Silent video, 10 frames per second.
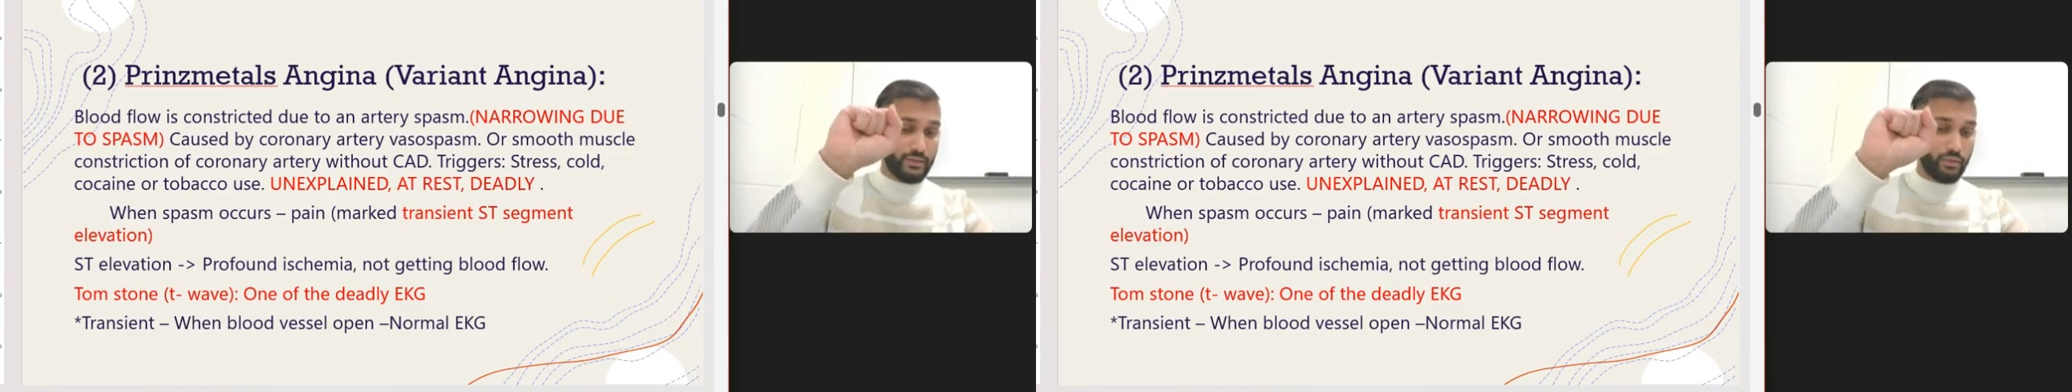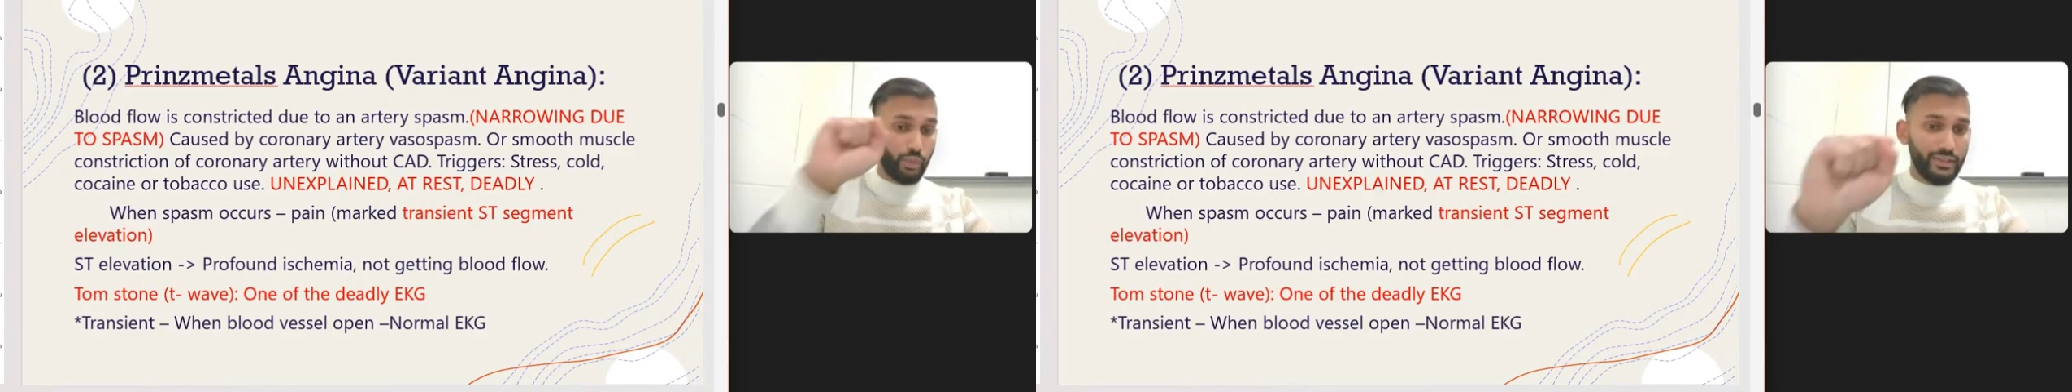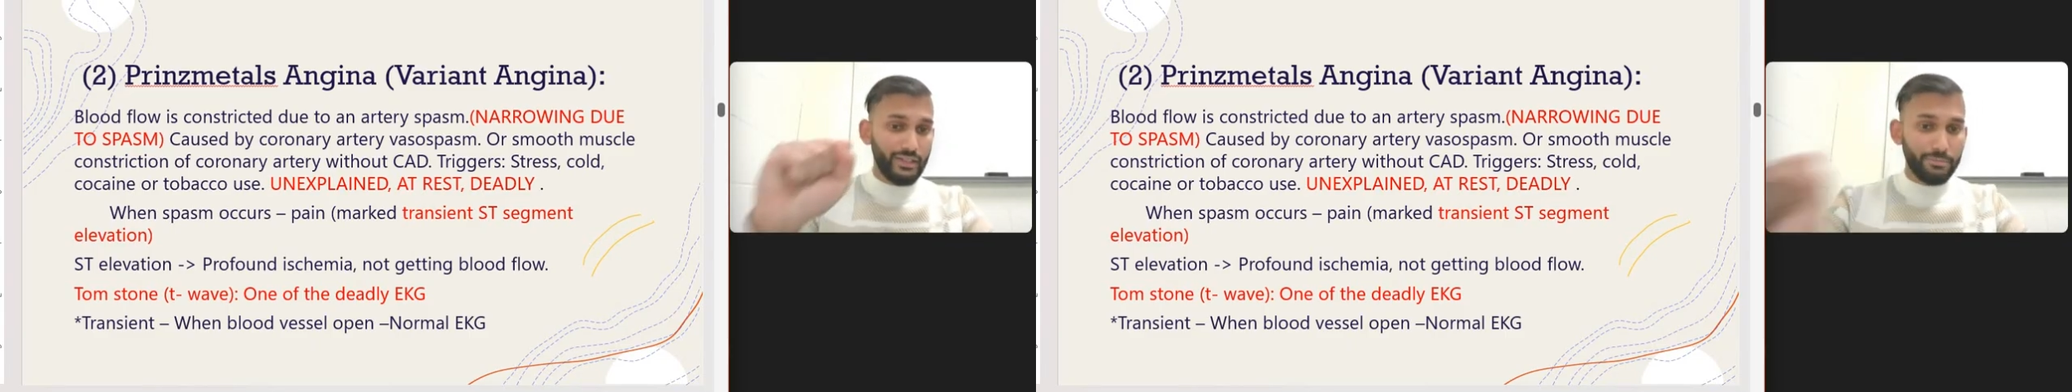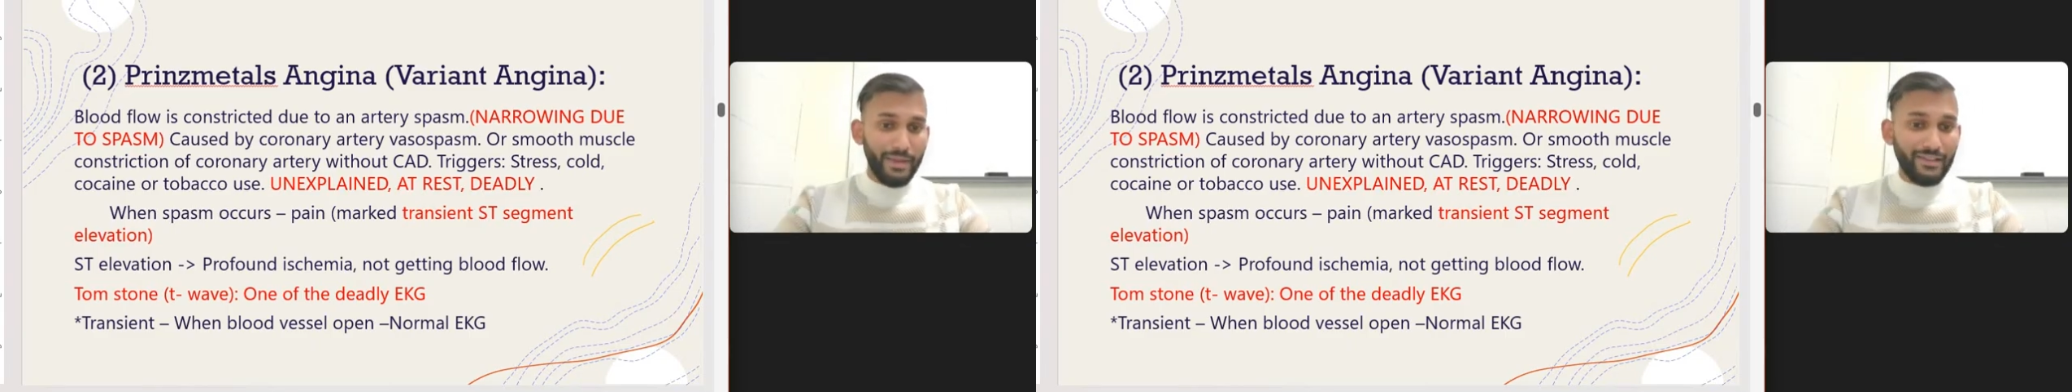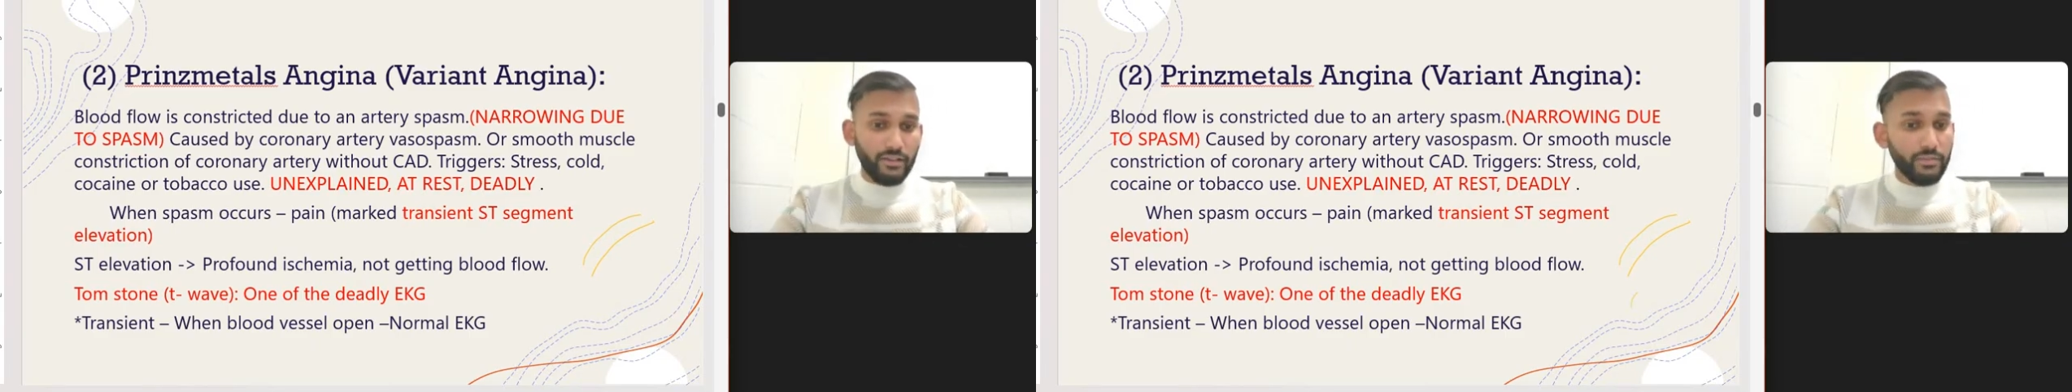With the
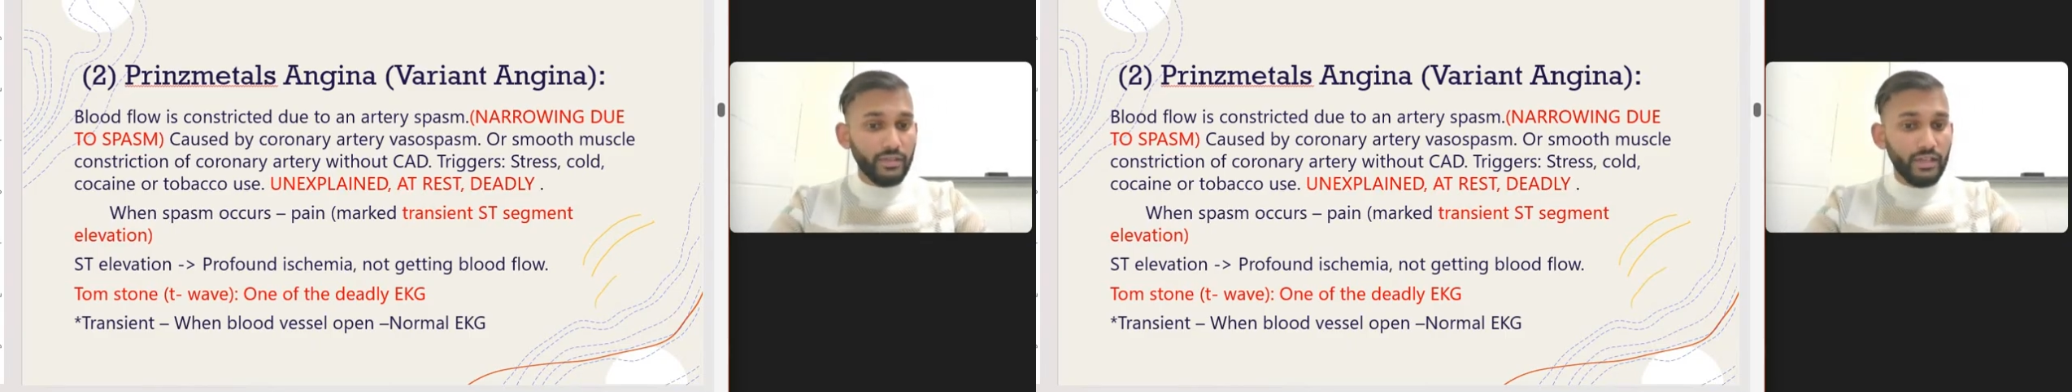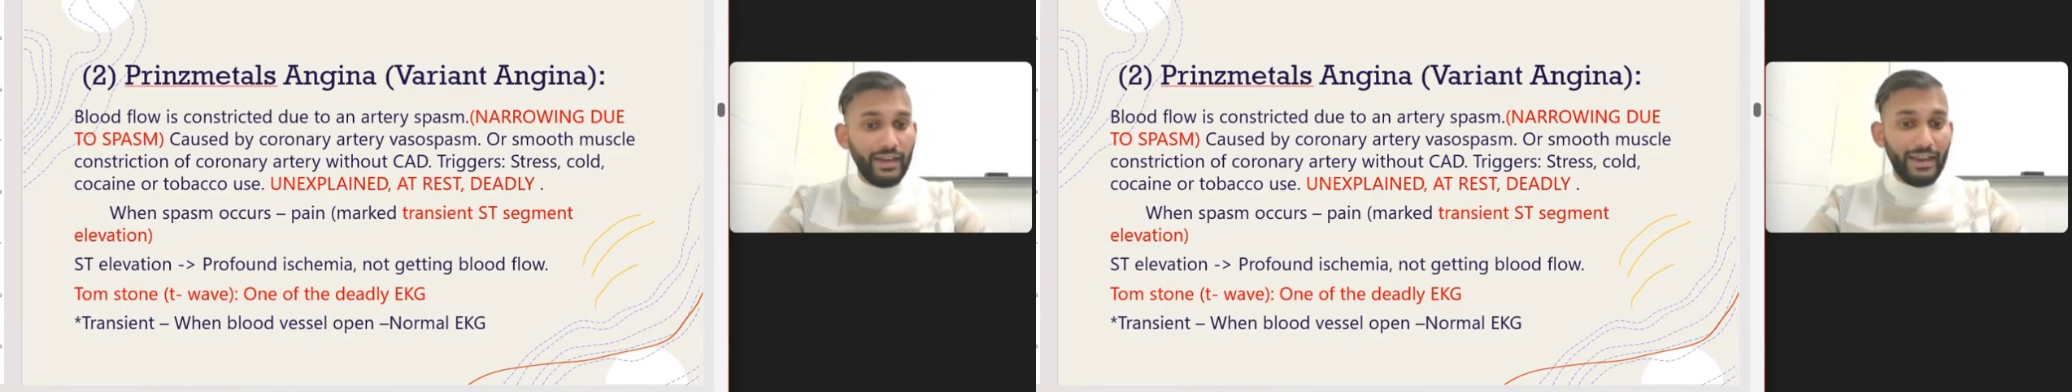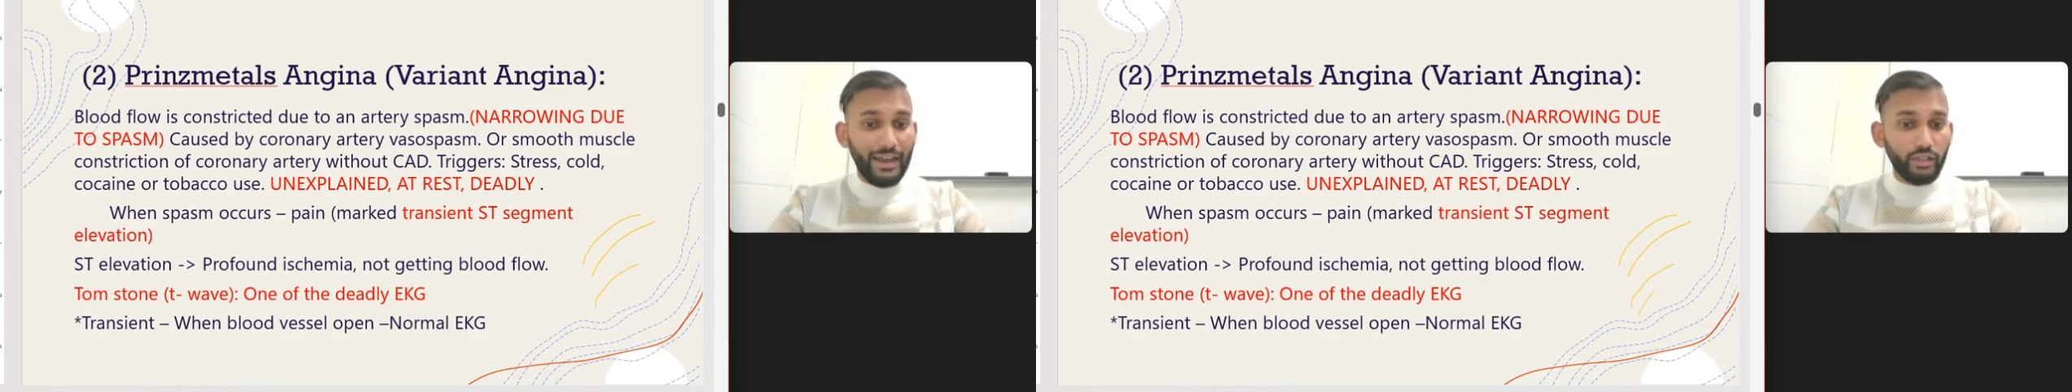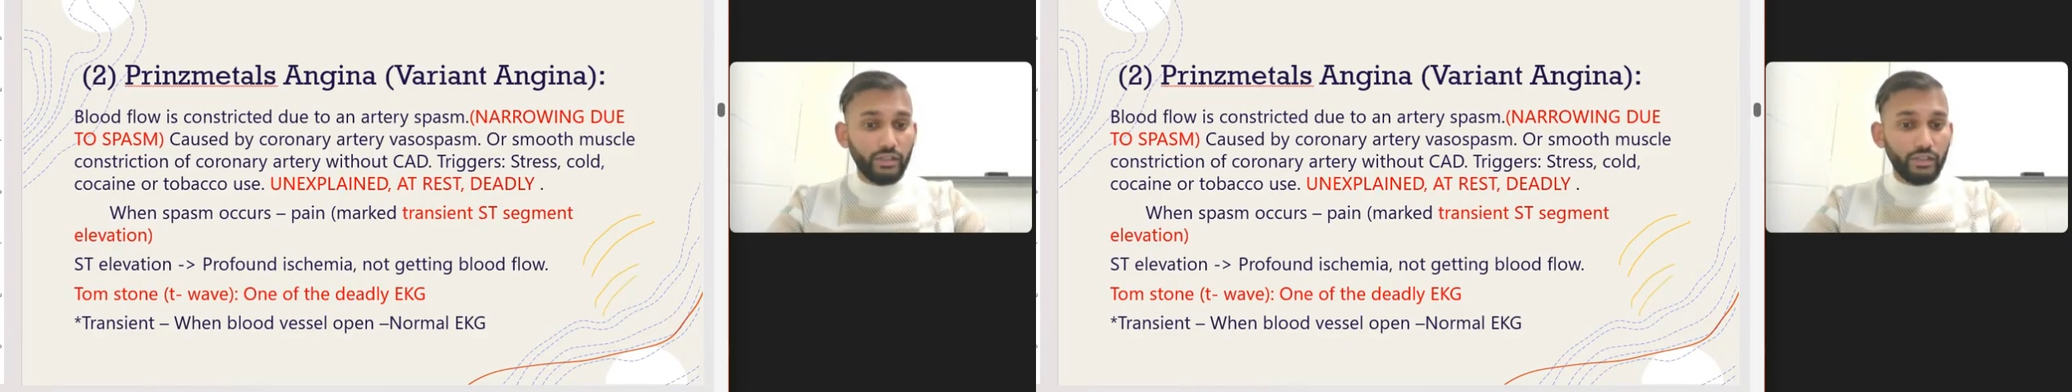spasms, now there